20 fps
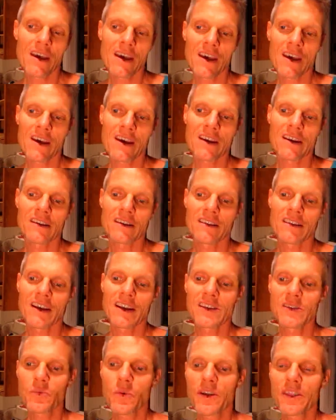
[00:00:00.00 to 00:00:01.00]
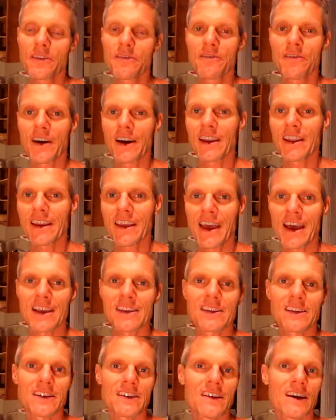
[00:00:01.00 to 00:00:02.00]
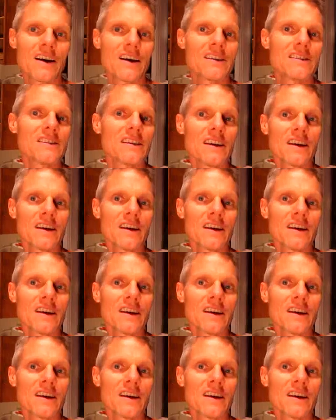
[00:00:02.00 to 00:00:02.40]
And that's what the phytic acid does.